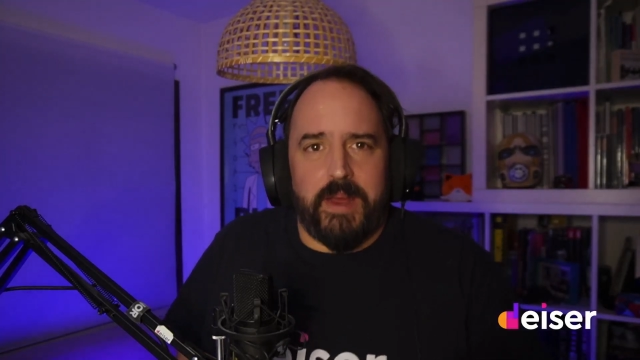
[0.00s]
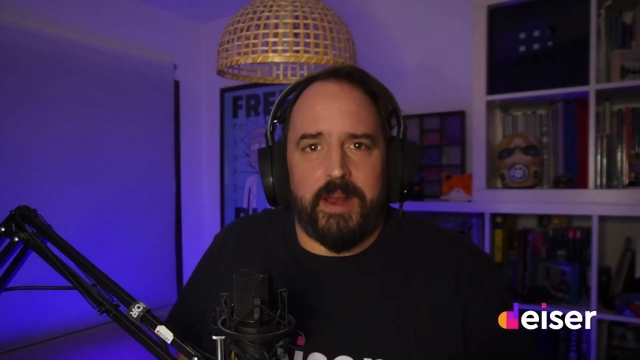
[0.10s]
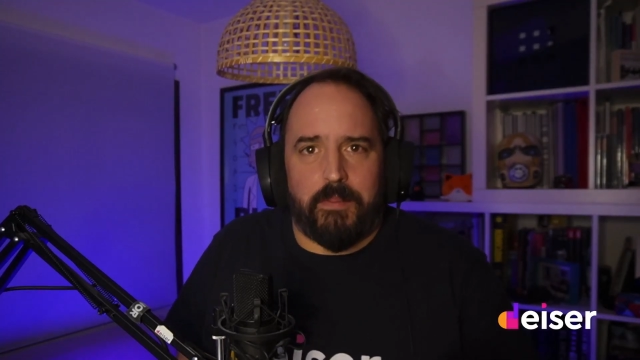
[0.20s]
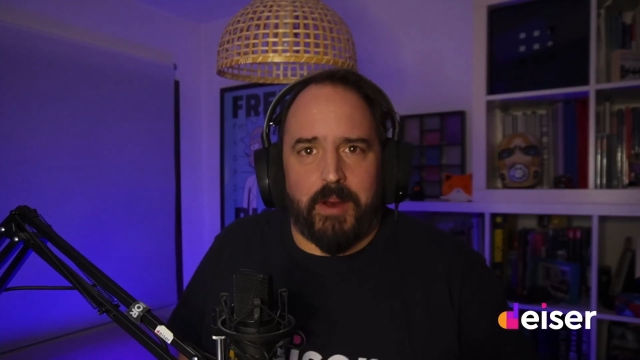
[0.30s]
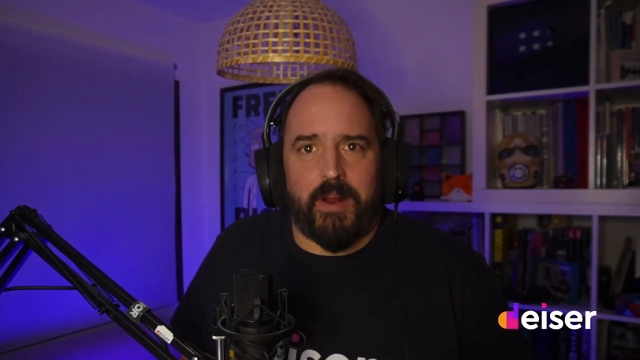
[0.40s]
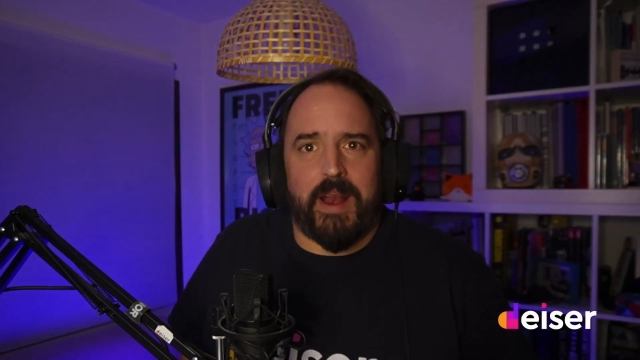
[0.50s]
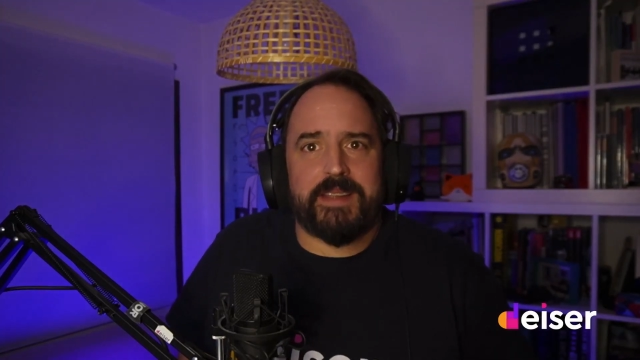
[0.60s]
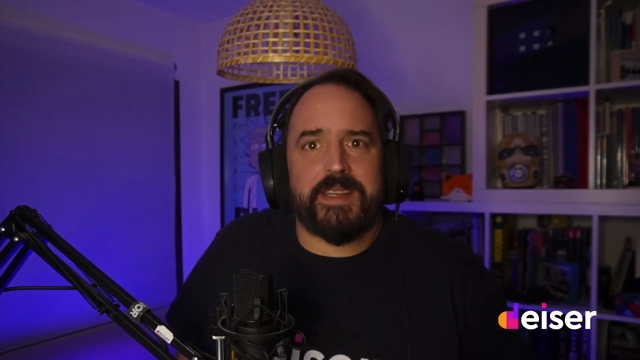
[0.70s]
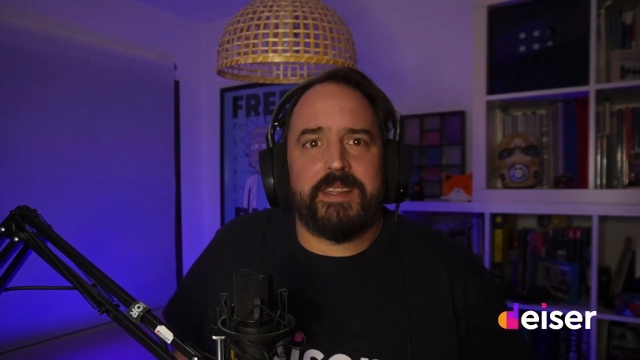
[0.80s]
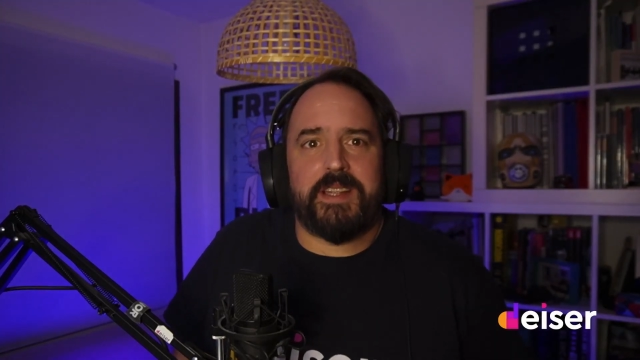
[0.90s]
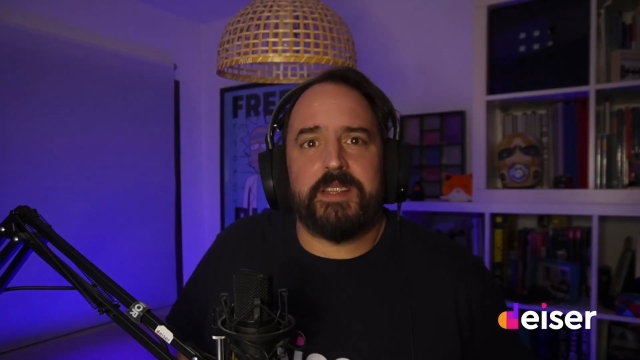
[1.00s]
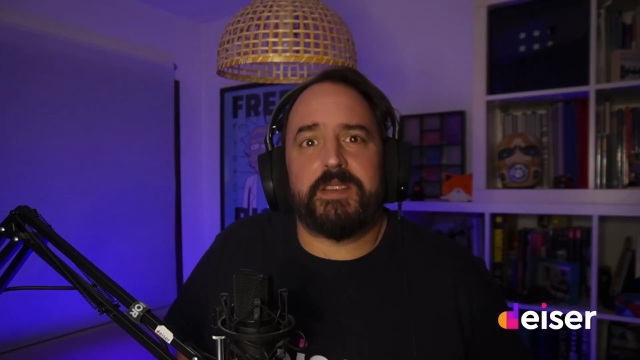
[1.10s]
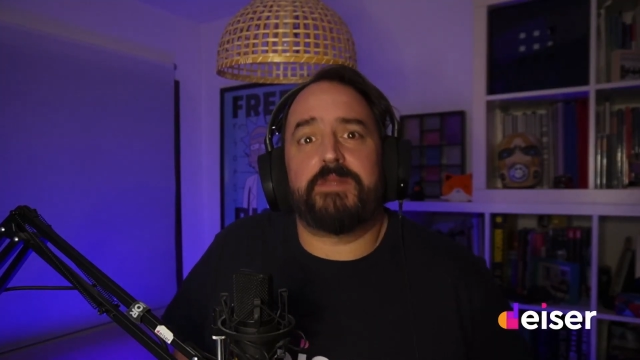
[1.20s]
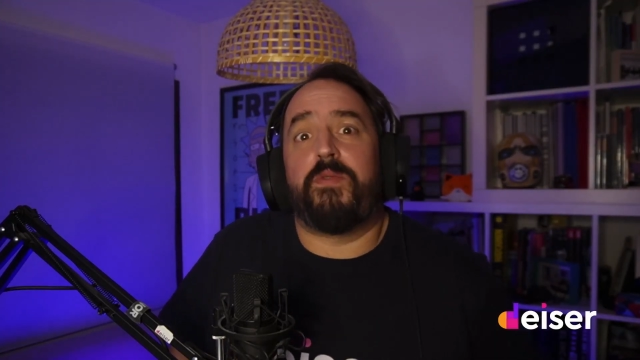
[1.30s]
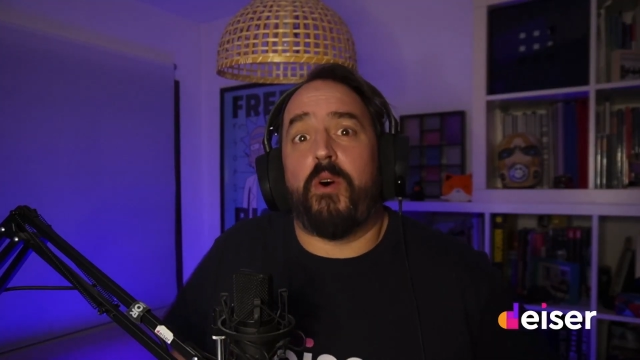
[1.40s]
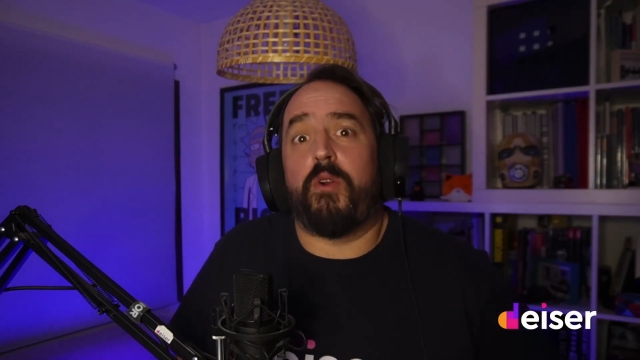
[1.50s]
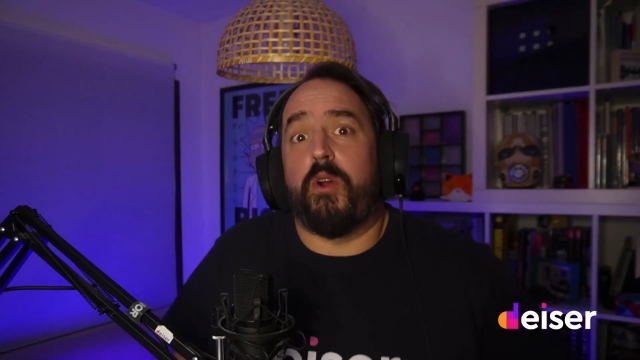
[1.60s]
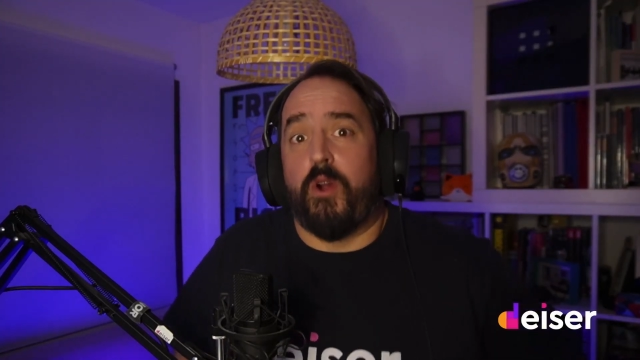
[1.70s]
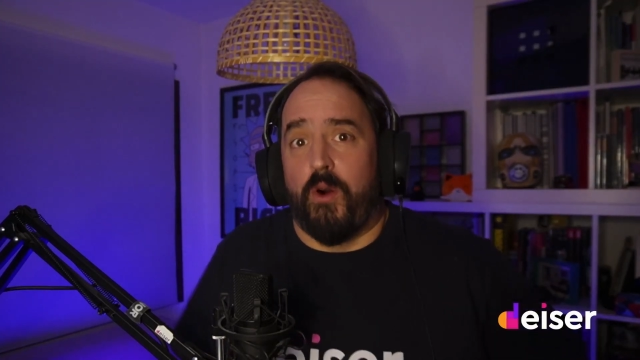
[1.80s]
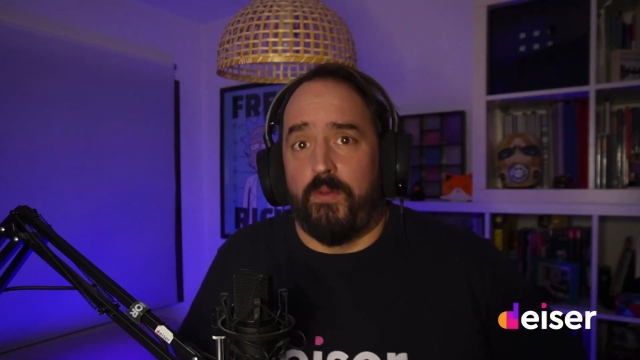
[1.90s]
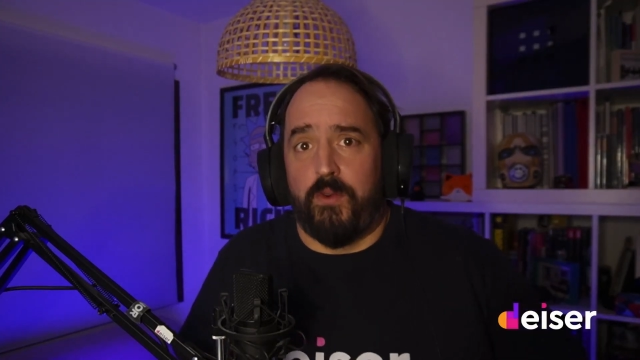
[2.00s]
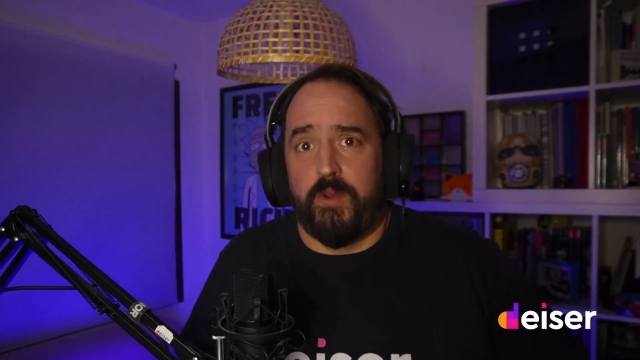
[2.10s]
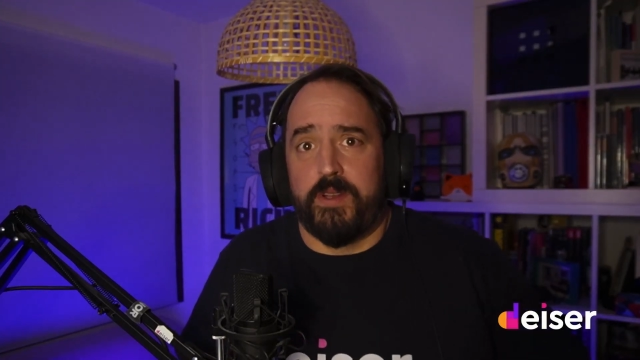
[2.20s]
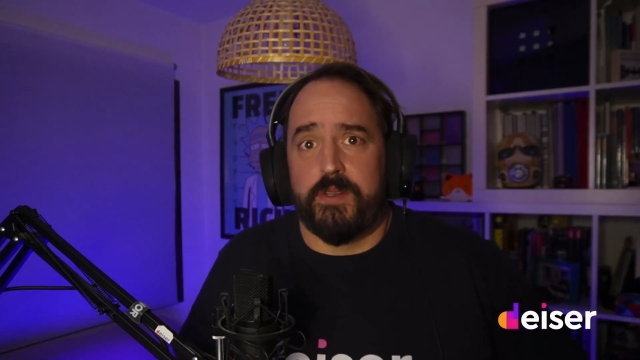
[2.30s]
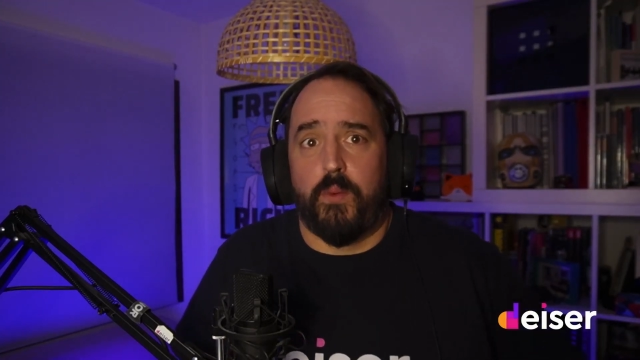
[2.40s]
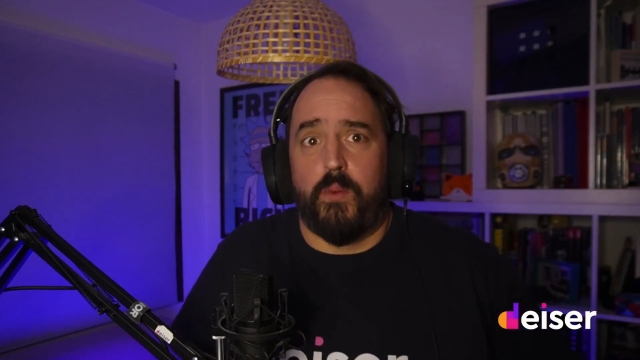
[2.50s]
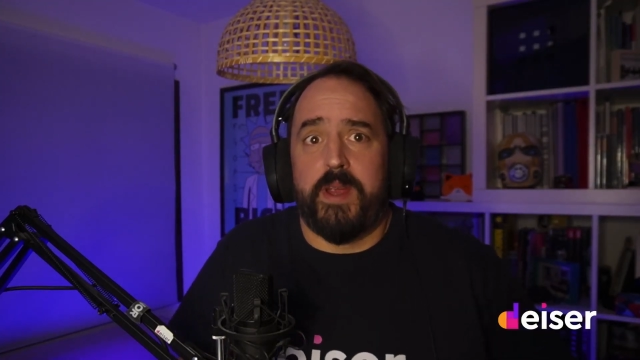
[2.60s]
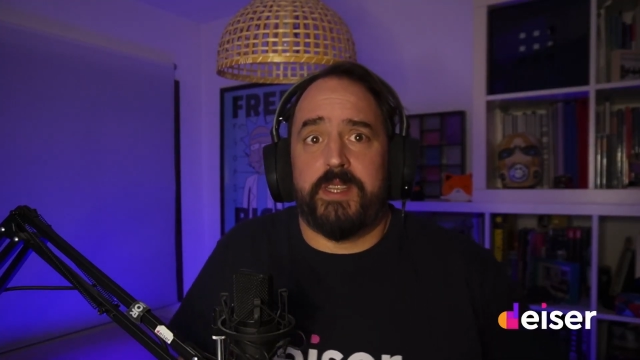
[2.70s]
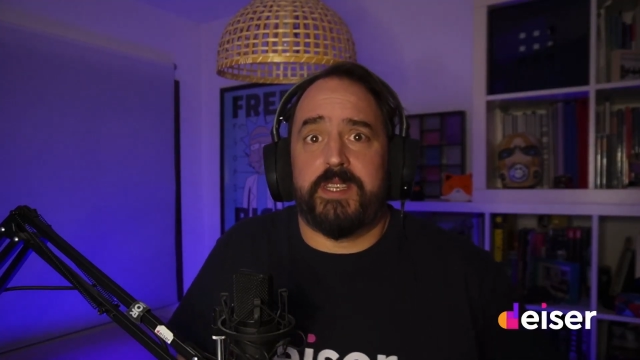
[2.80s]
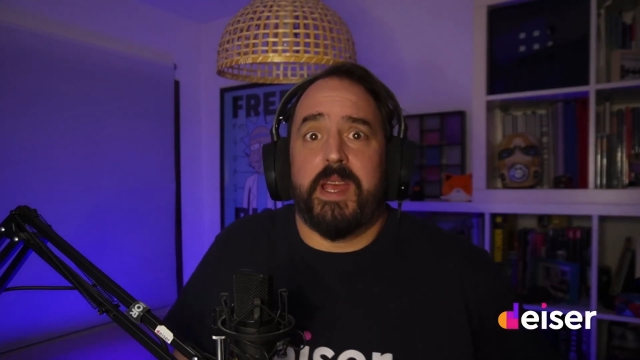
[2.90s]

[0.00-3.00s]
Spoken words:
about Atlassian Intelligence for Confluence, which